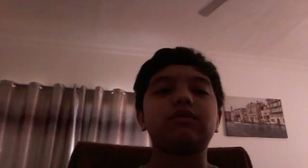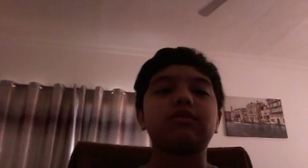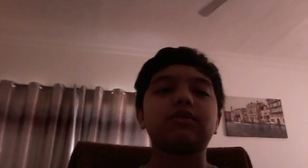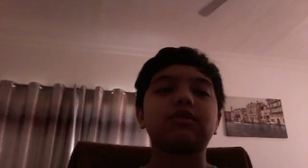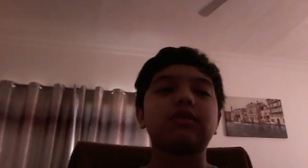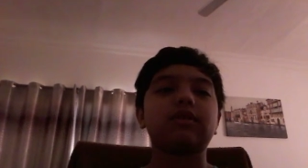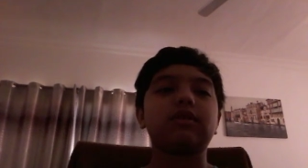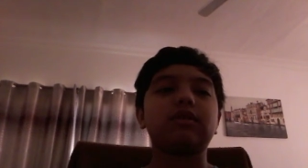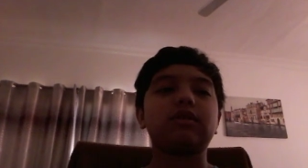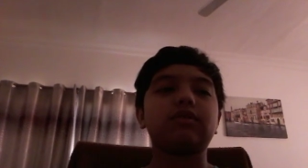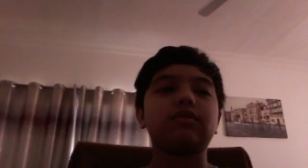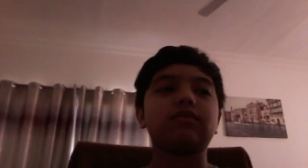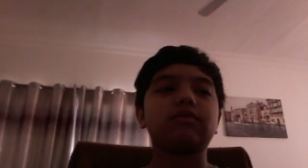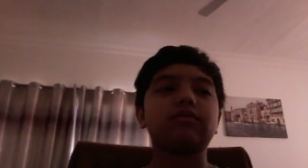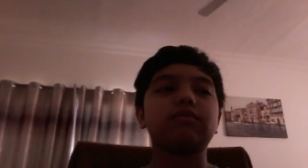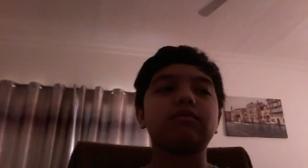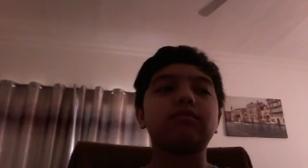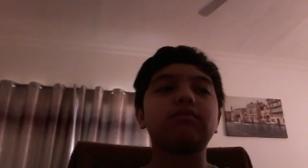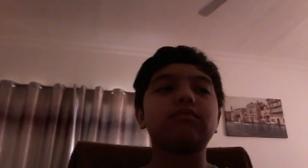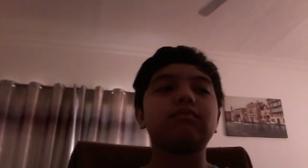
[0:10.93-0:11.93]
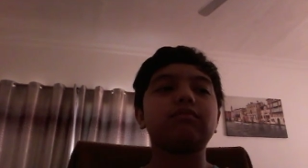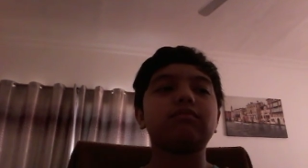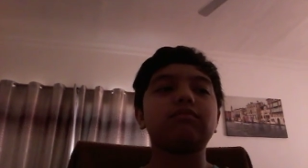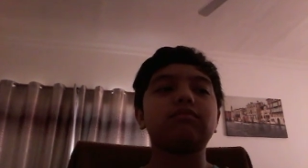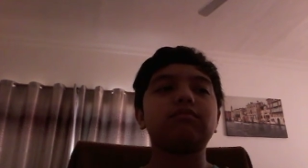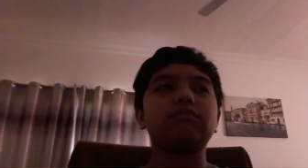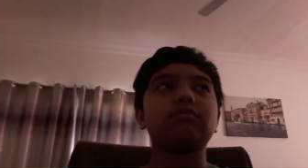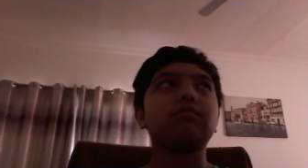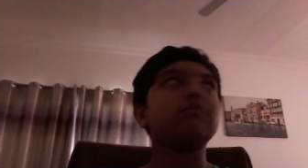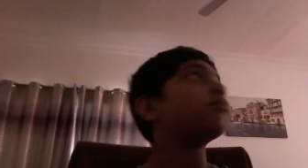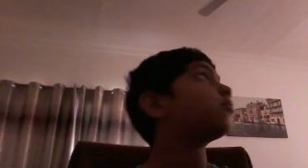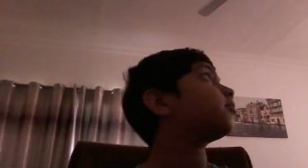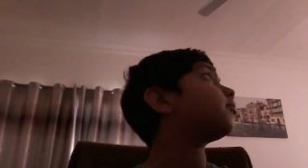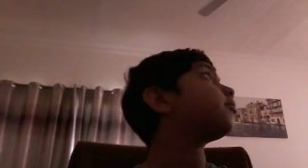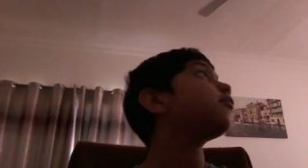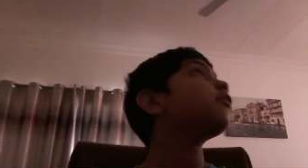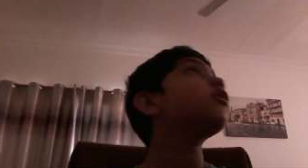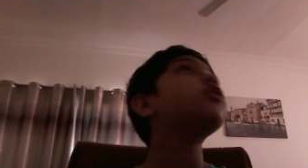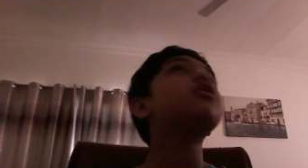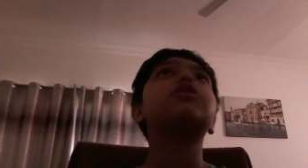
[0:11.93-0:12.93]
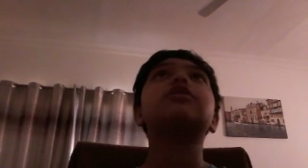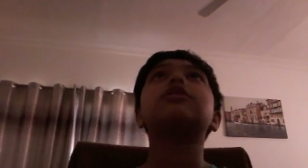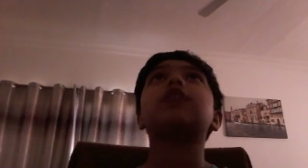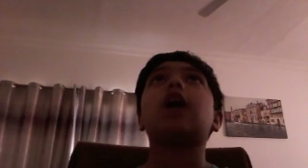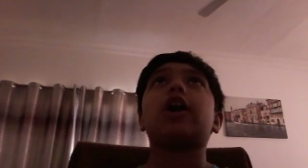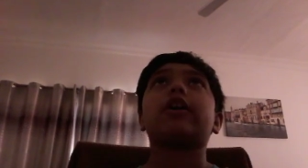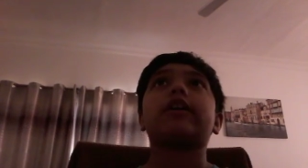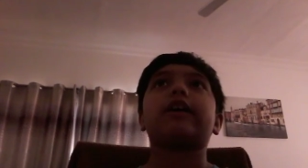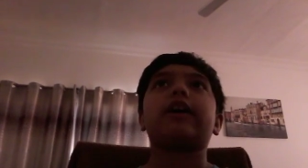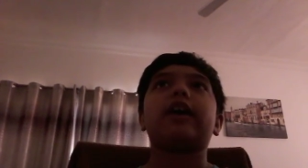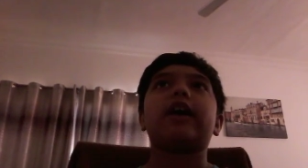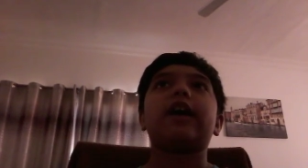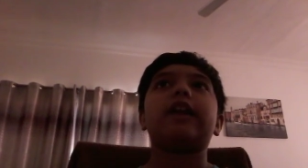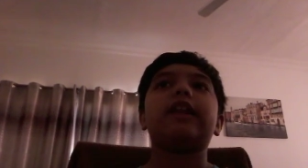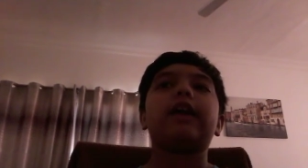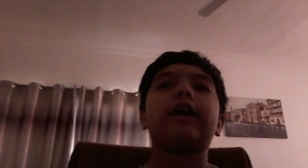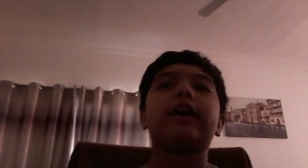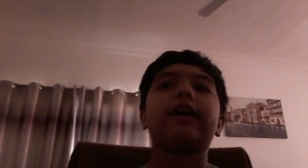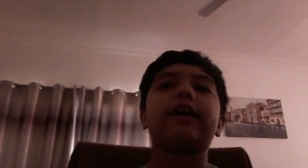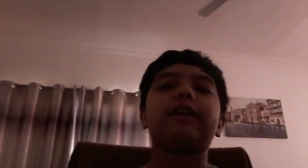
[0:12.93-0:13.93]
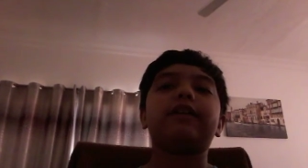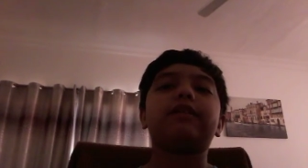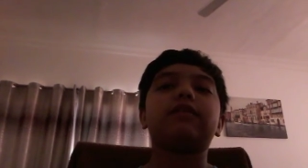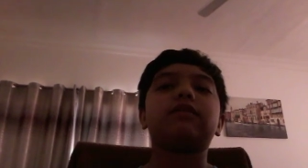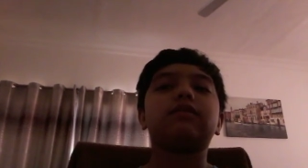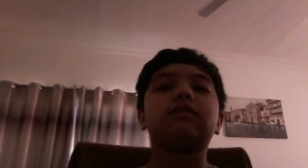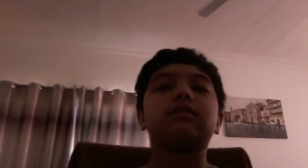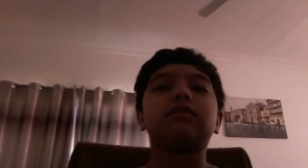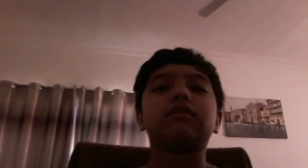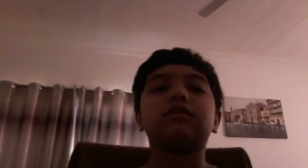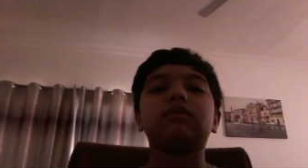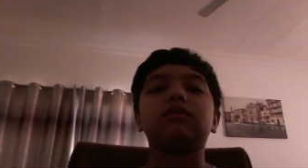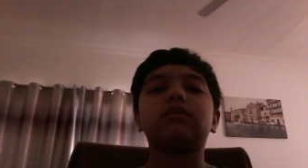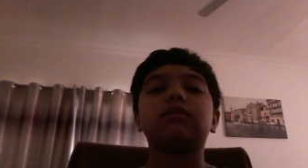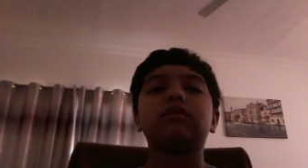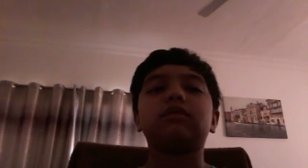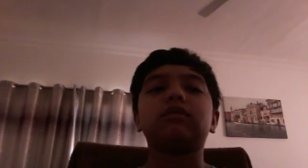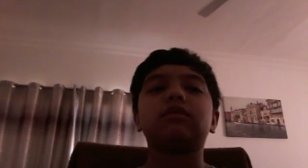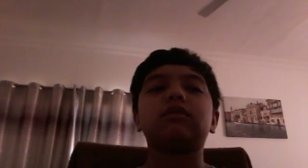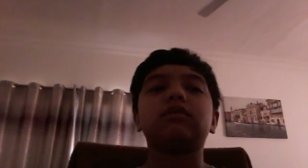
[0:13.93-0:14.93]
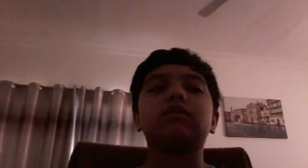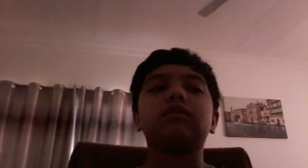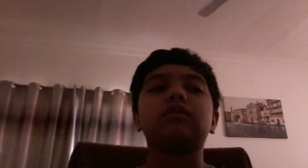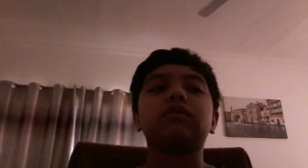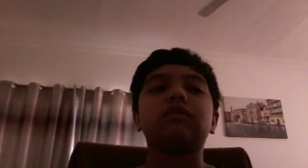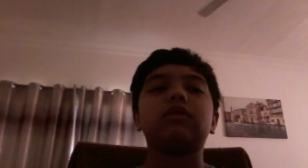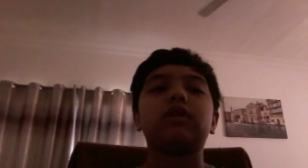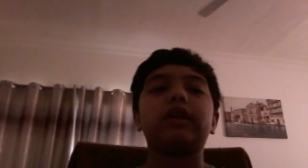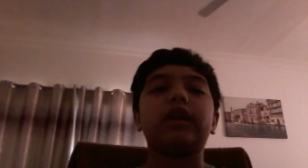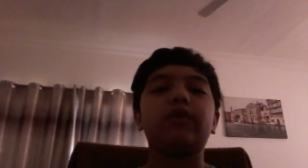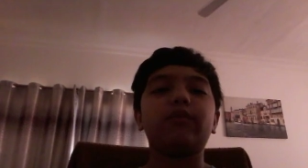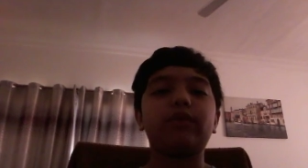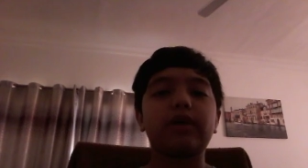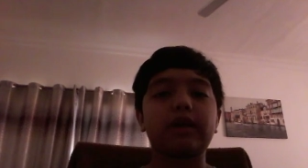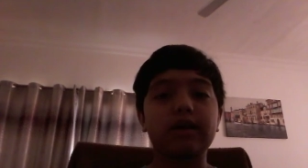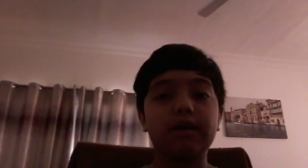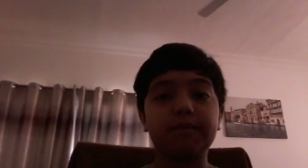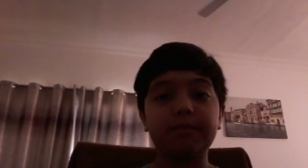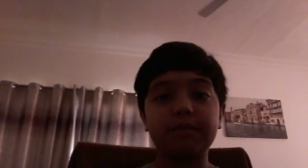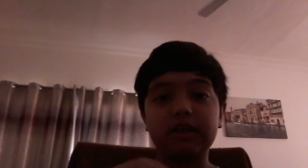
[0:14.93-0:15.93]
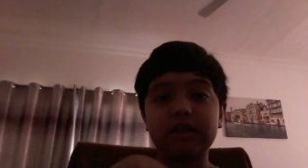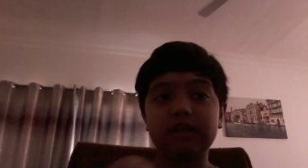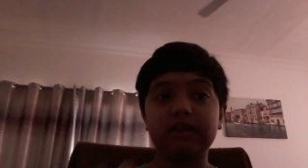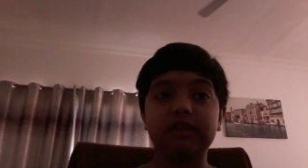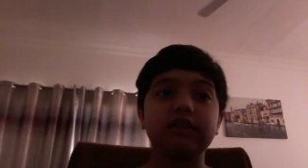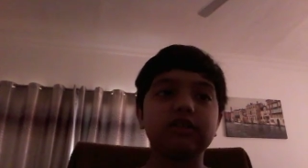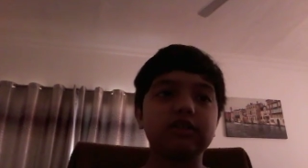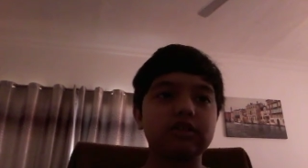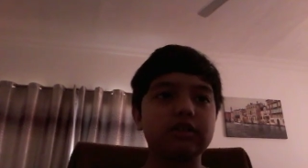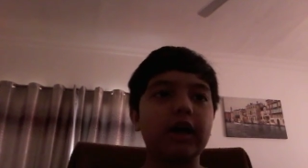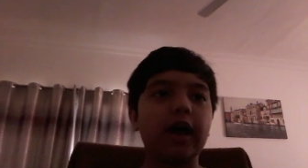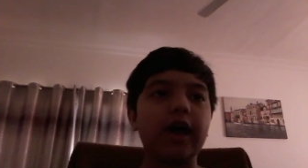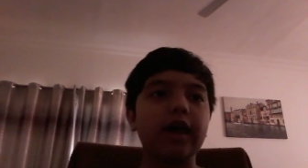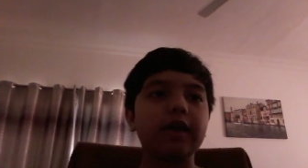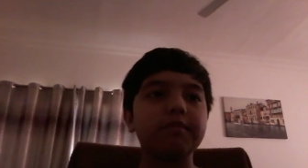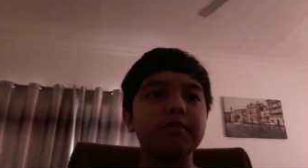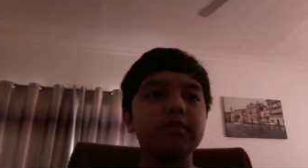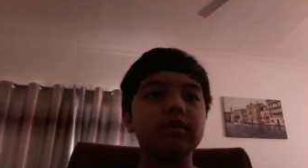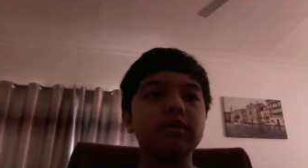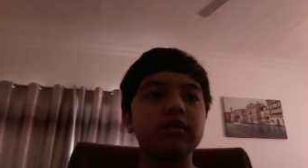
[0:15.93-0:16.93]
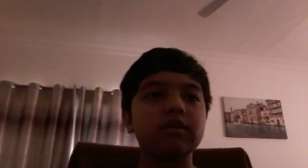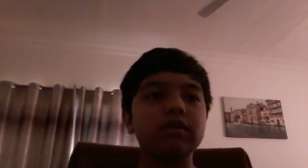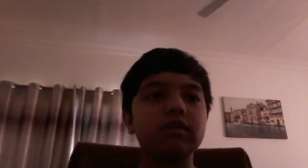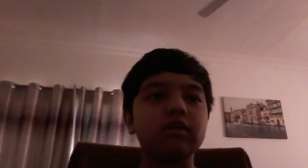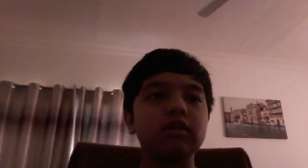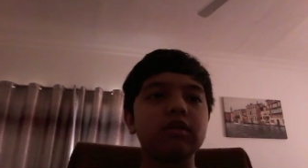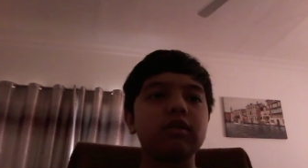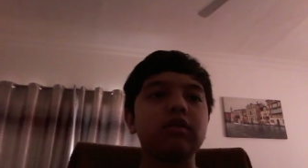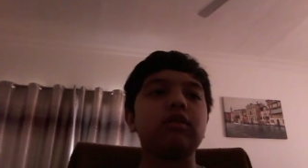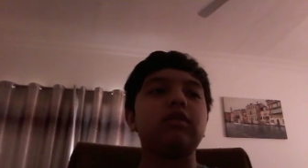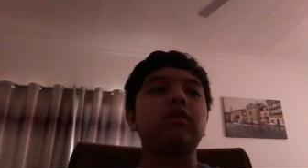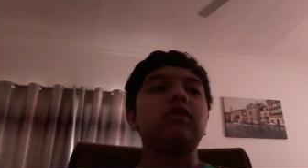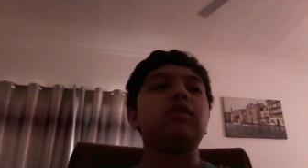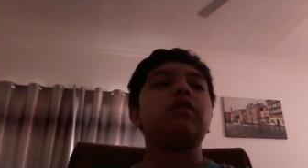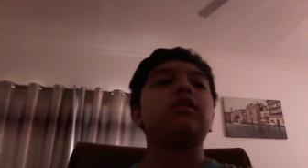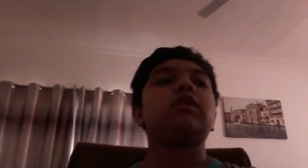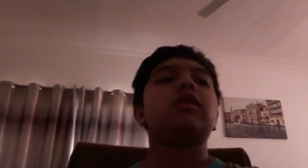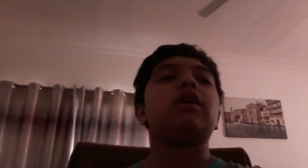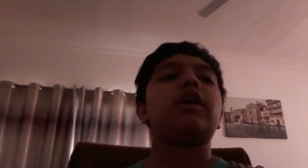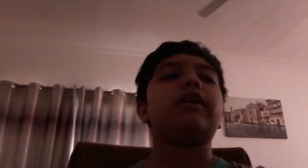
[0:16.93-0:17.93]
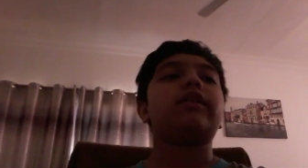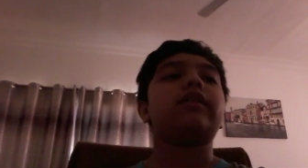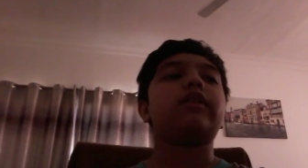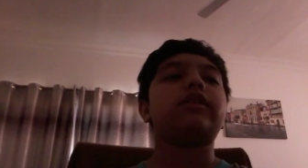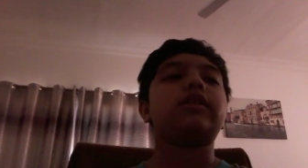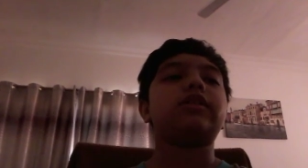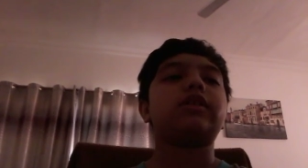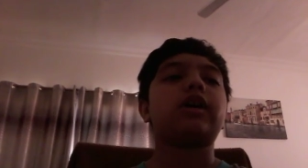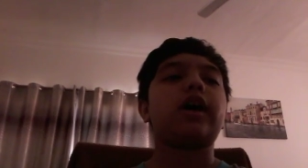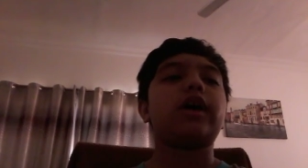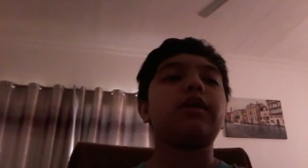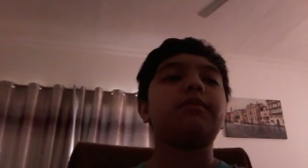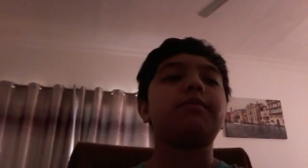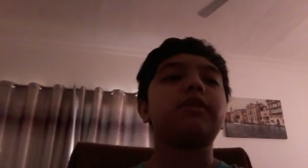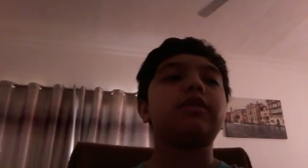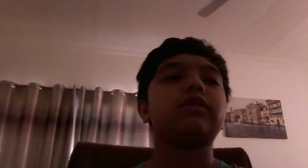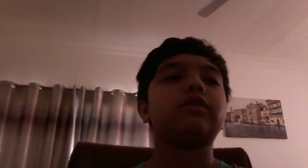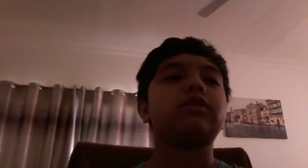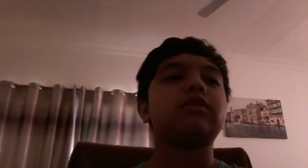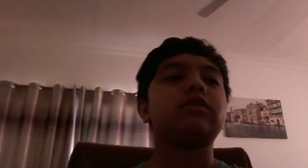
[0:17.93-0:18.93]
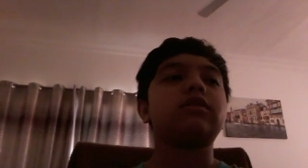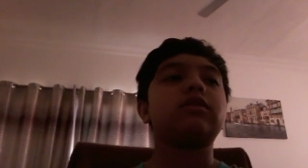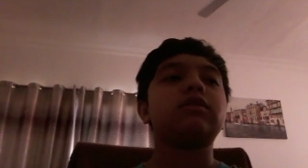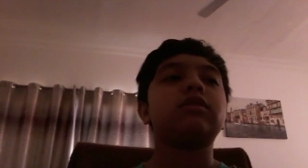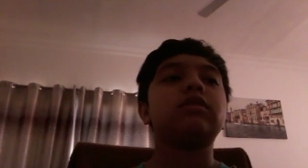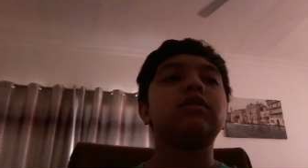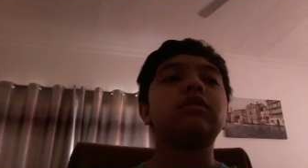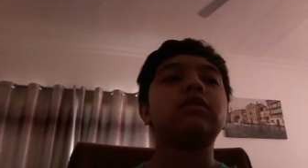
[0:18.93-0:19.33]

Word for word: So, it's dark and I, I wake up in this time. The time is